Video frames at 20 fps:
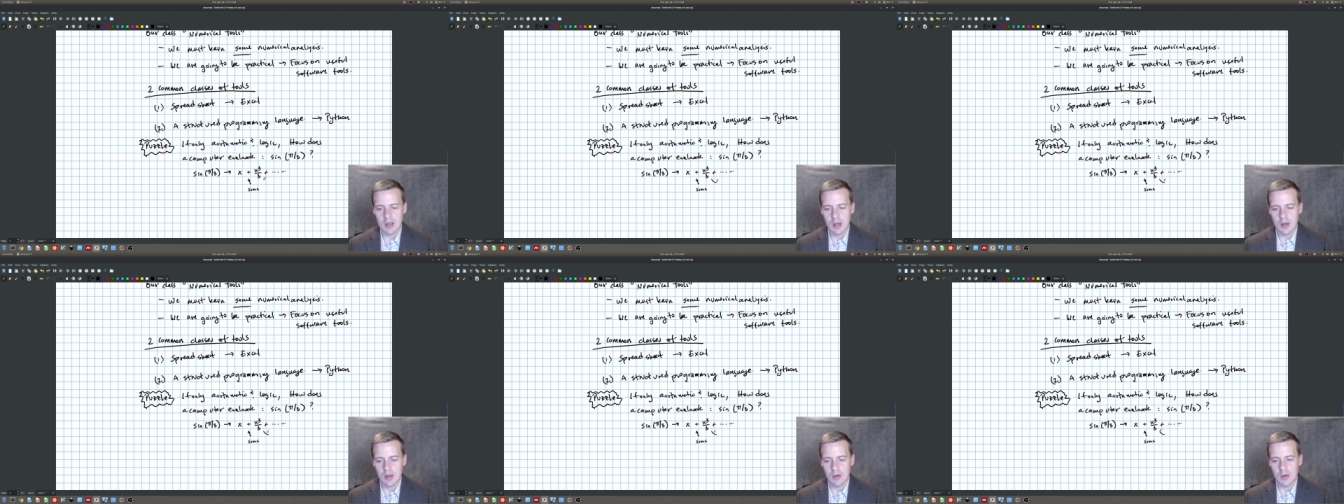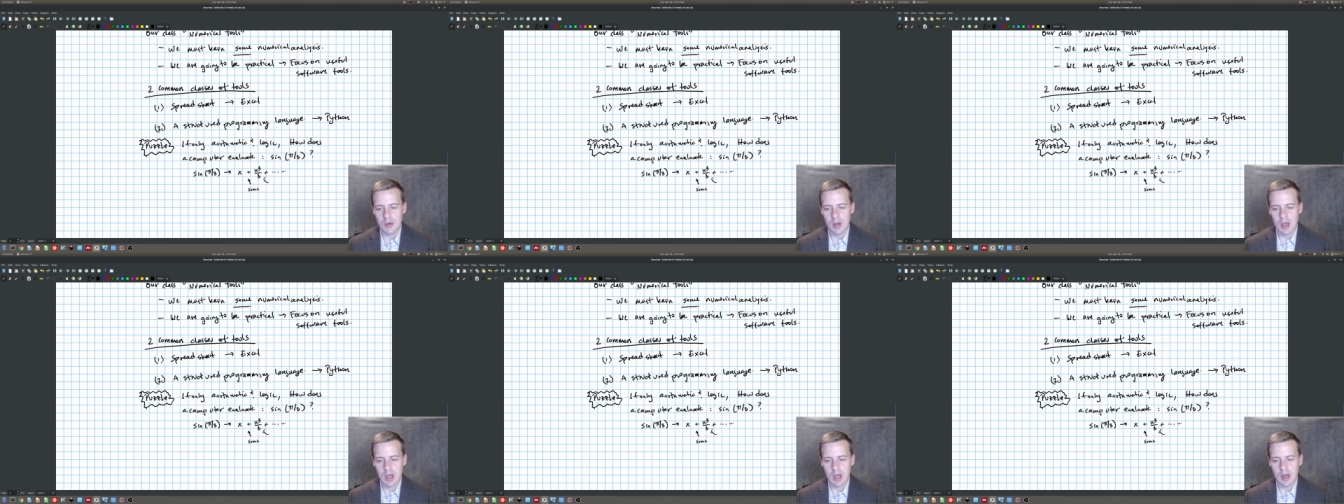We
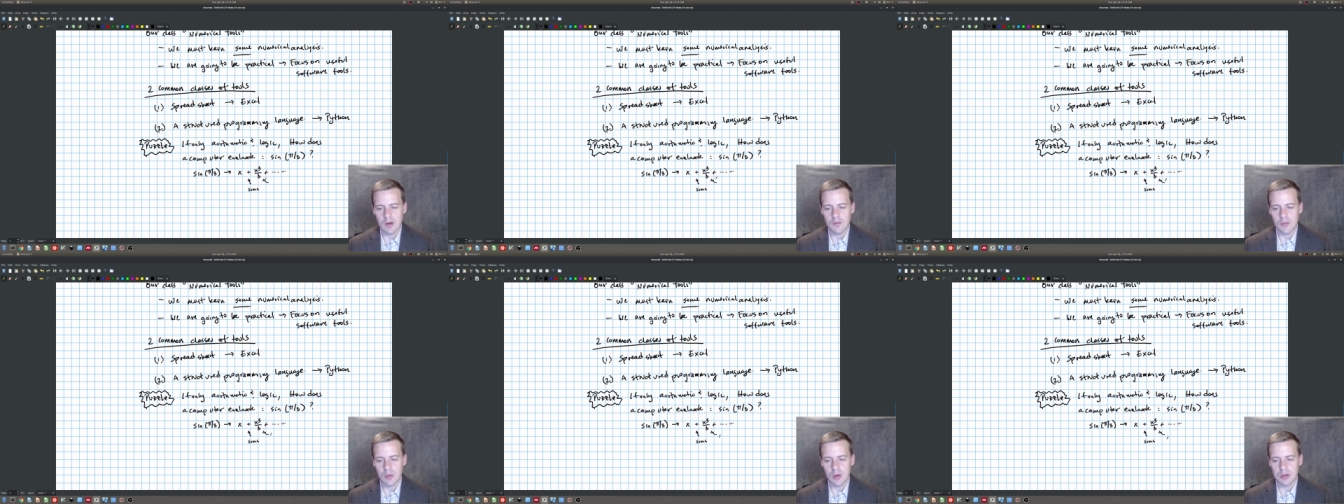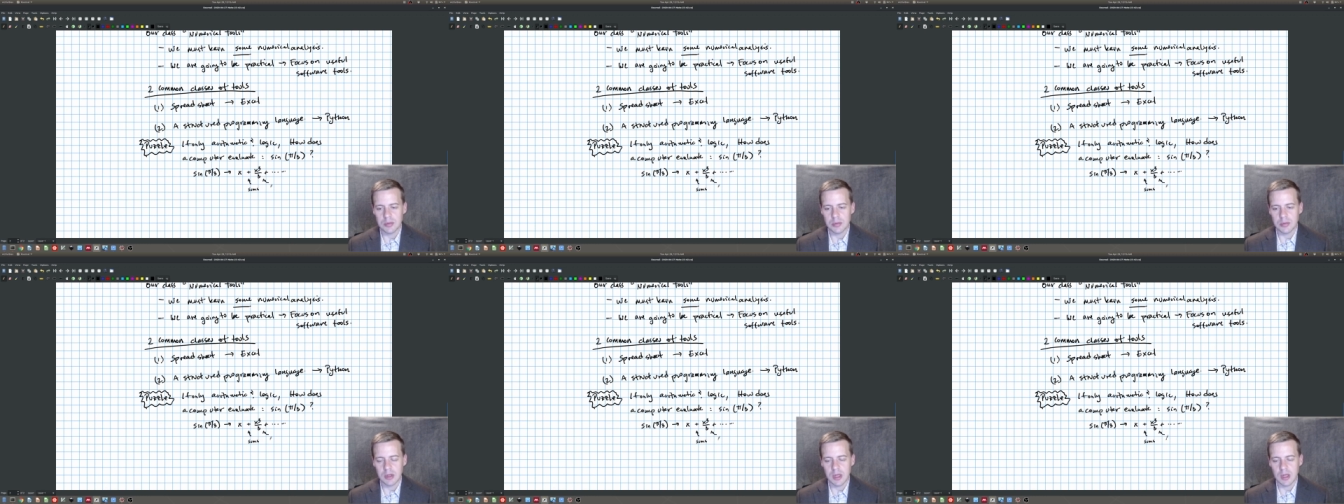have
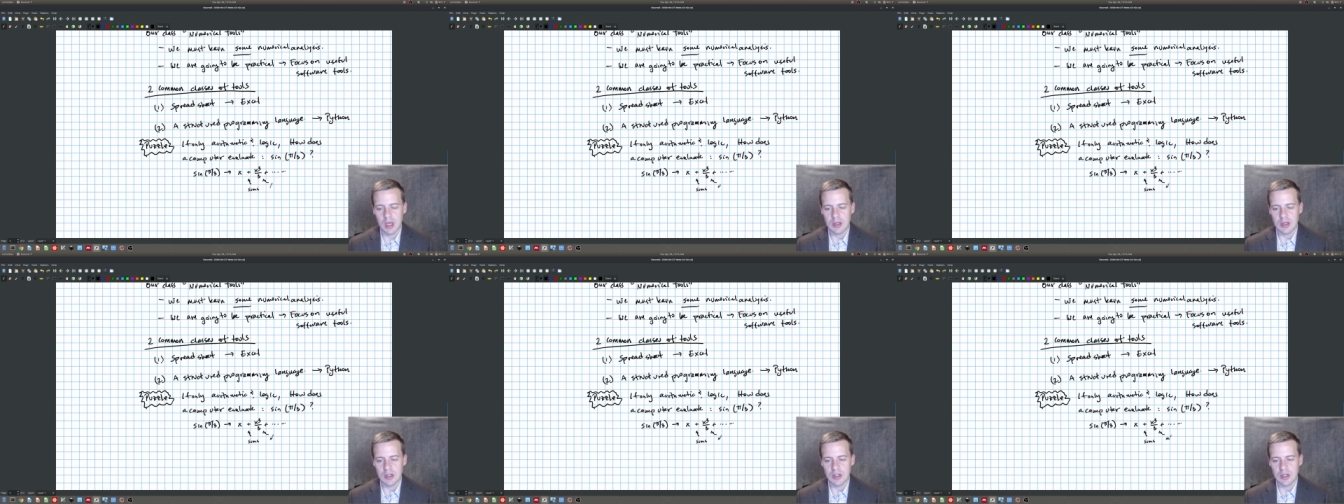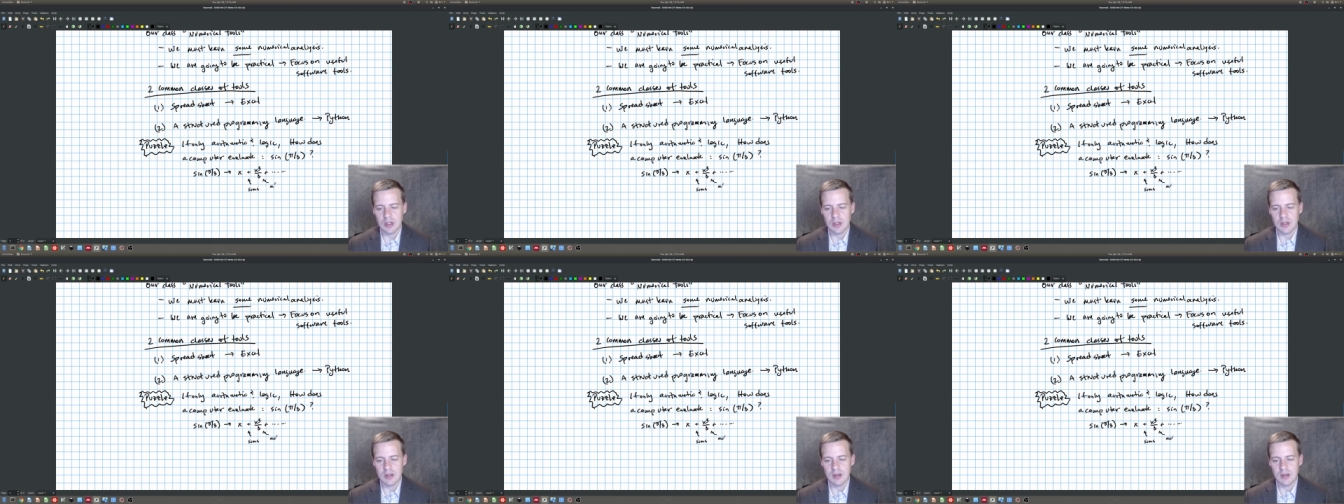
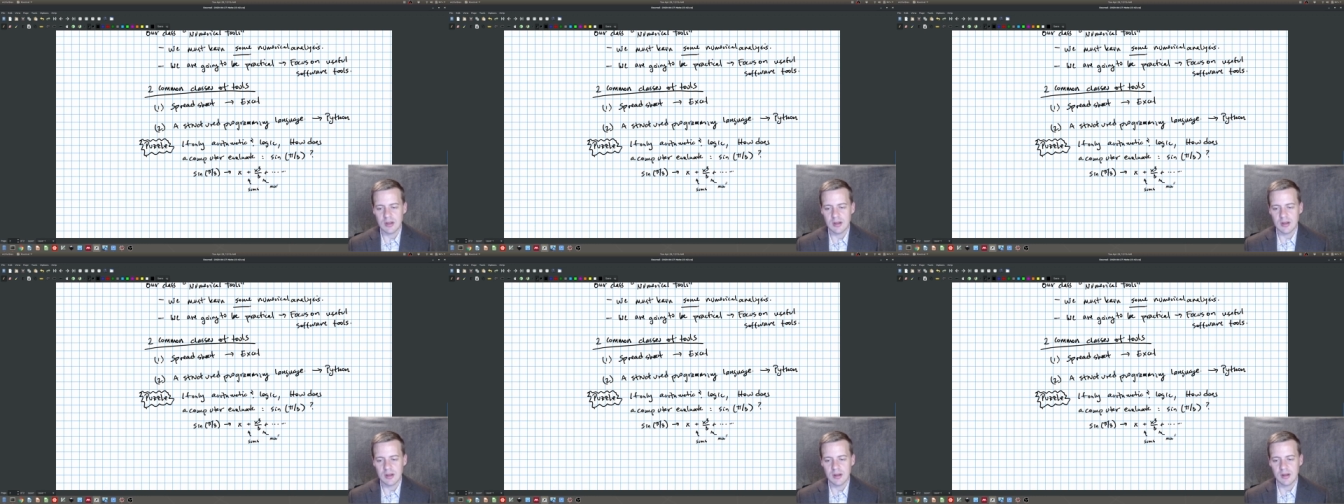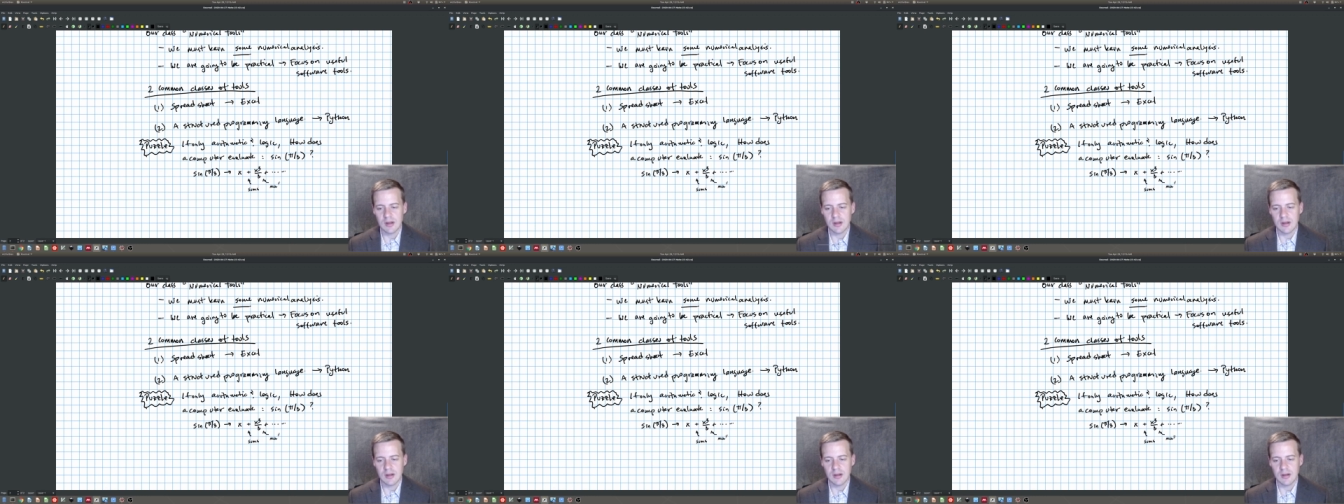multiplication,
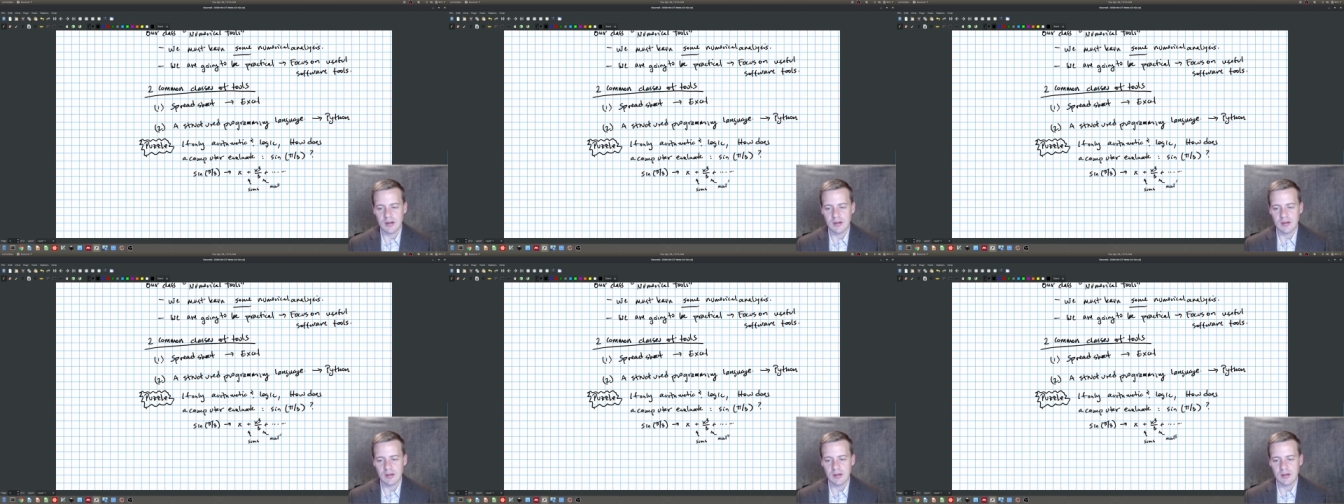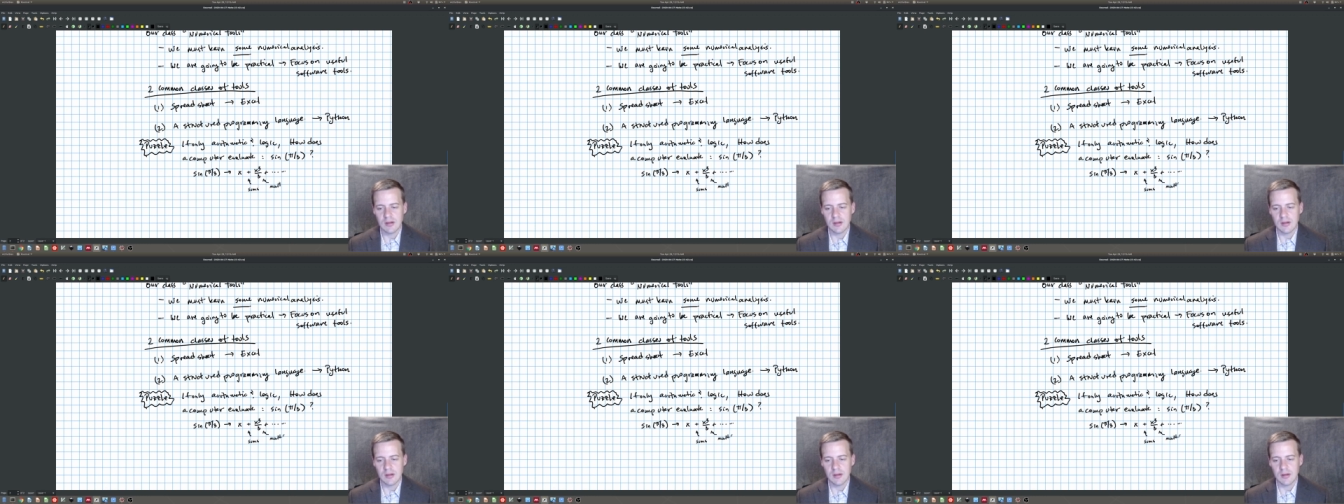
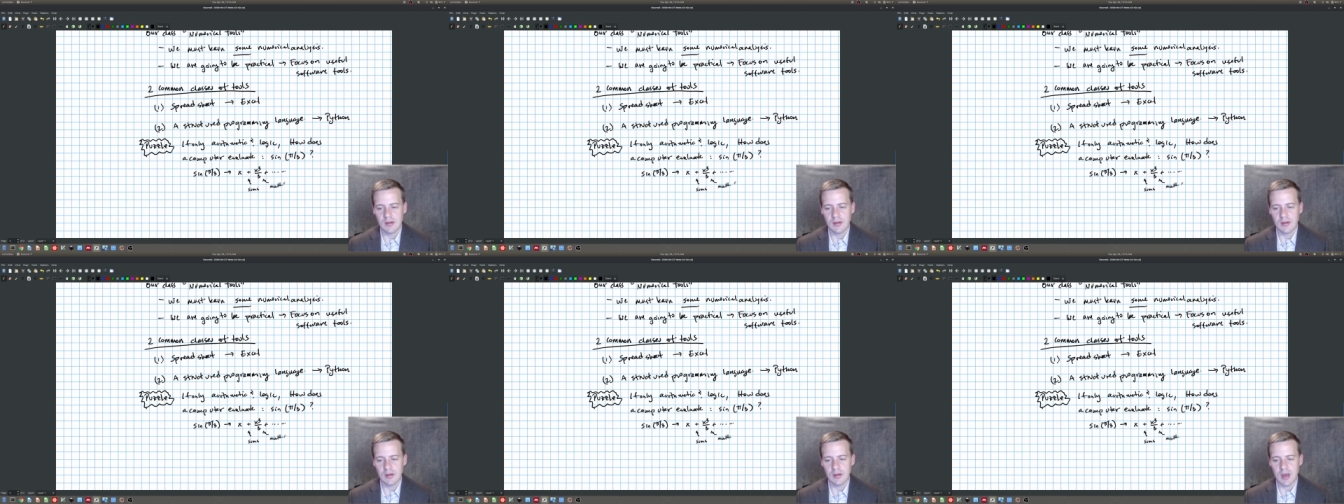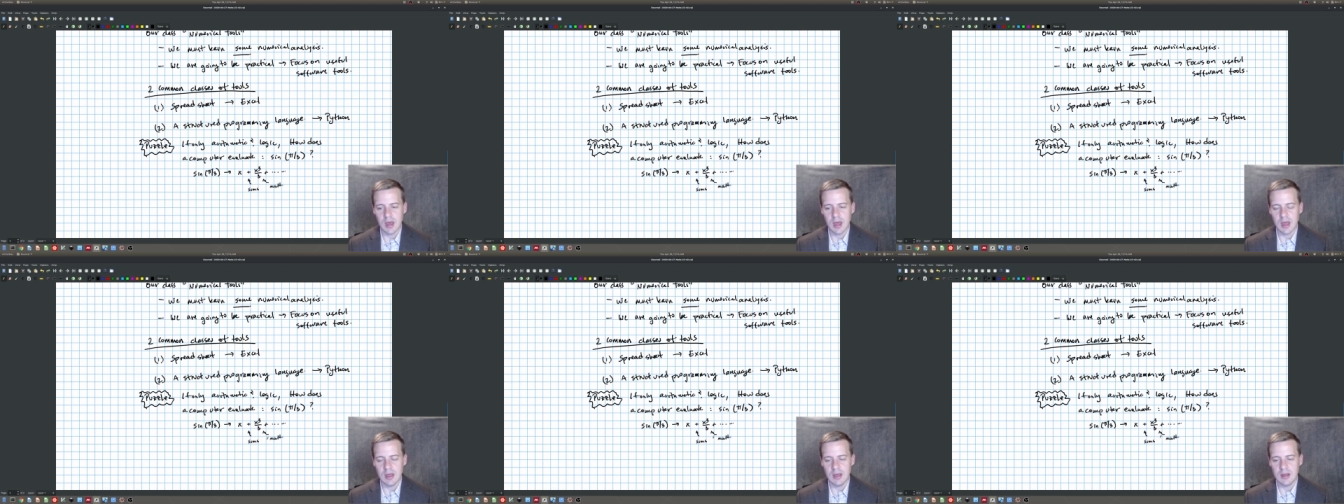
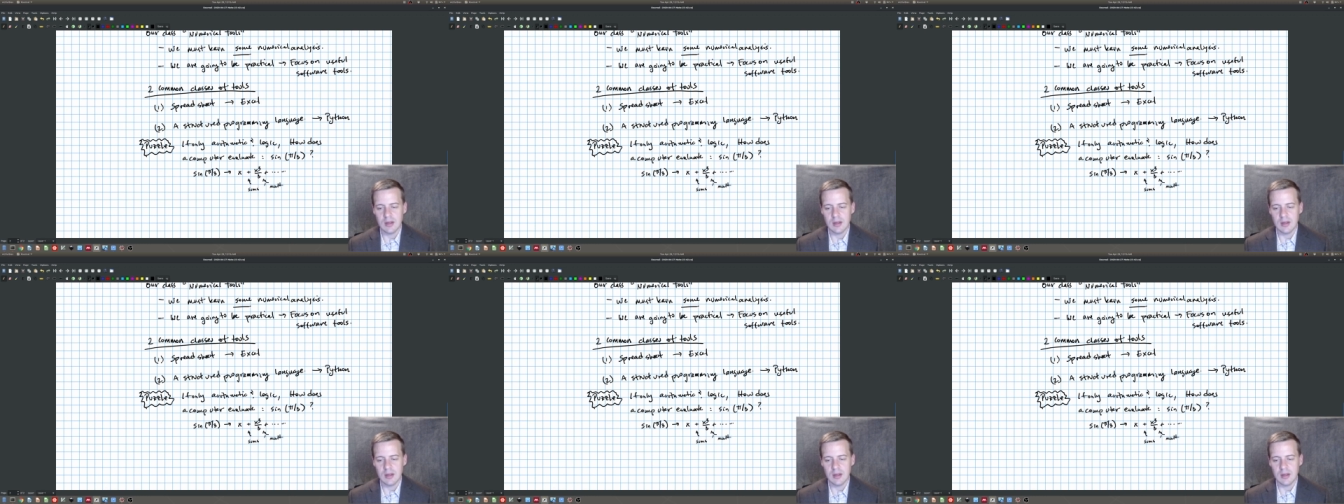okay?